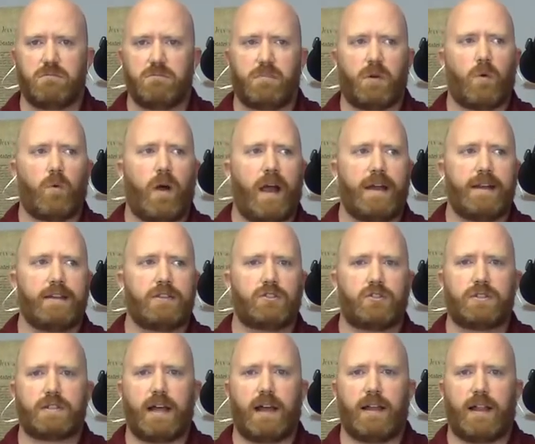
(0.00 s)
But why didn't
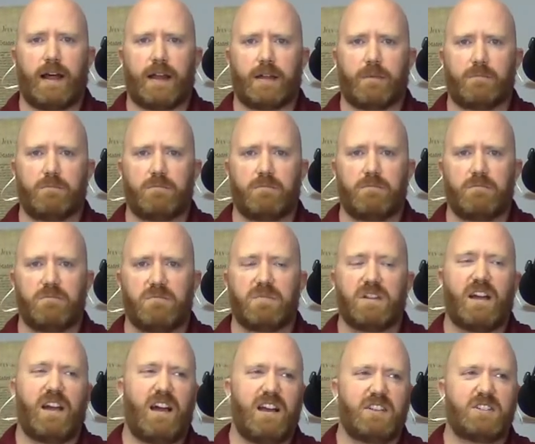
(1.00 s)
you tell on him?
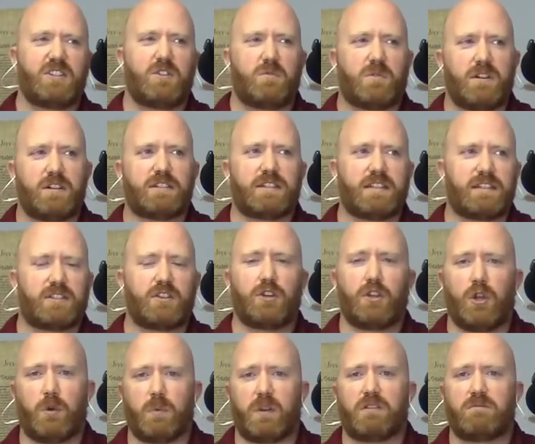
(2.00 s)
'Cause you were a decent
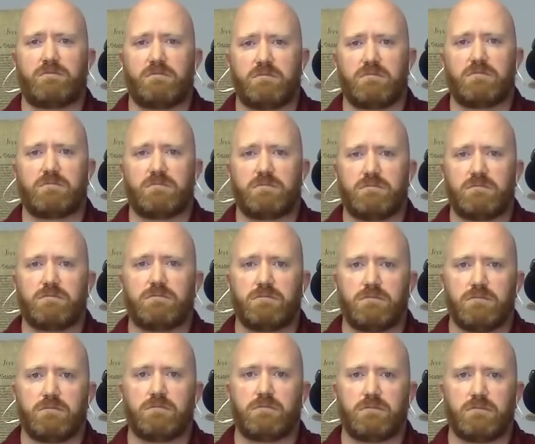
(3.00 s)
human.
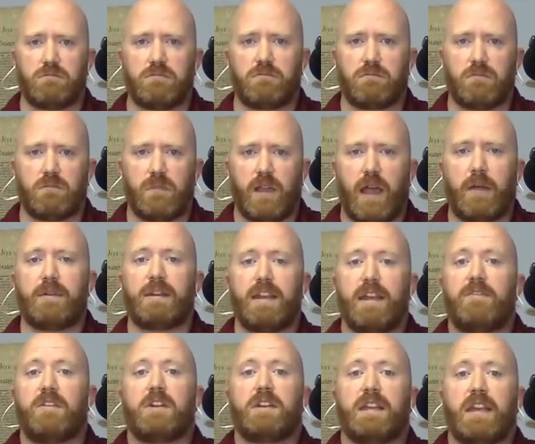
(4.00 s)
I mean,
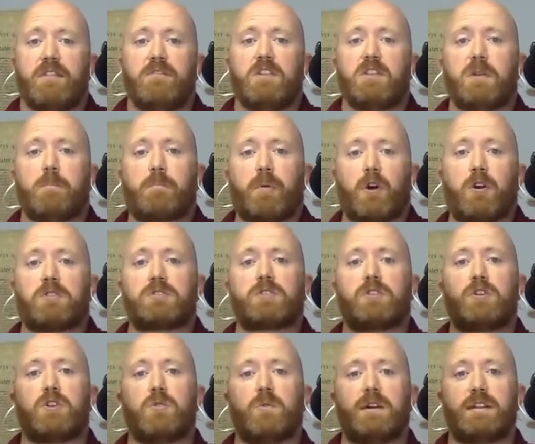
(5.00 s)
even the
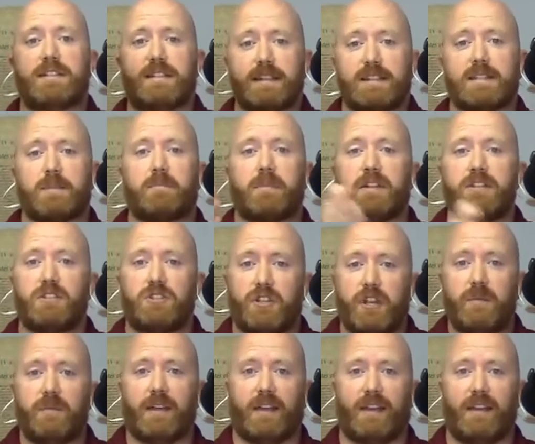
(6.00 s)
person who would discipline
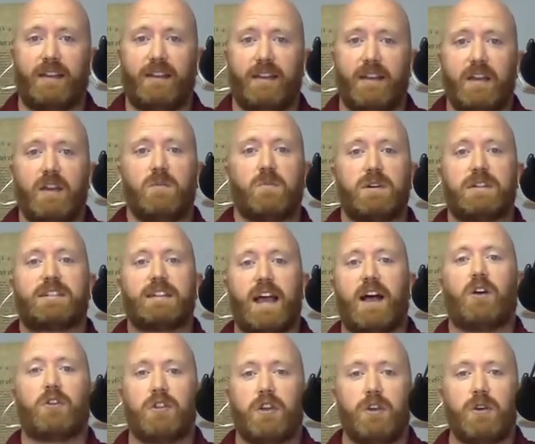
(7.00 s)
Jimmy would
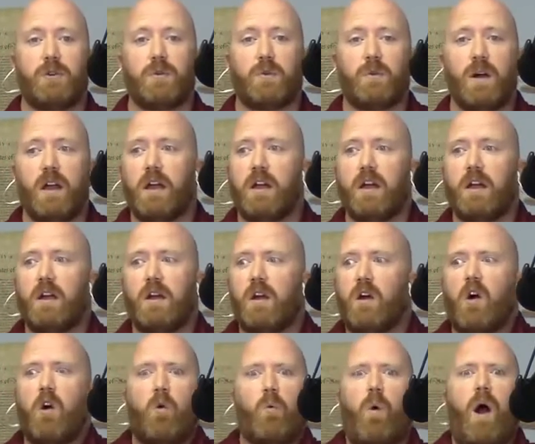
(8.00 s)
tell you,
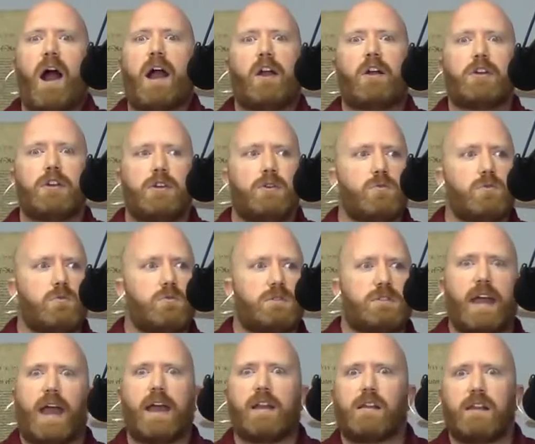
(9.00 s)
why are you
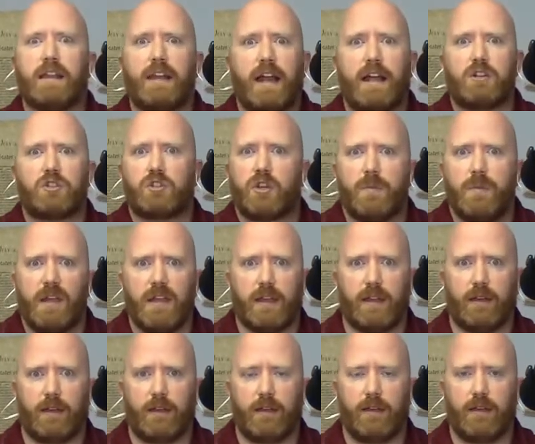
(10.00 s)
tattling on
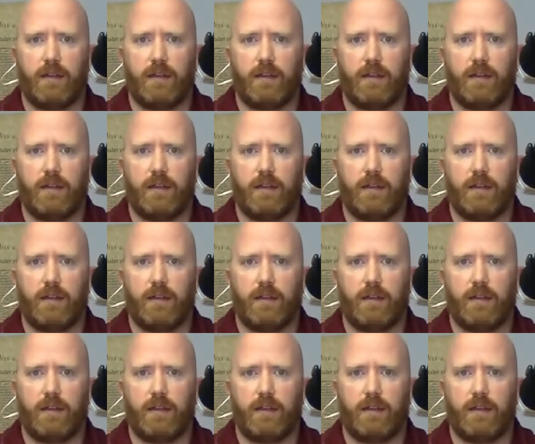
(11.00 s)
Jimmy?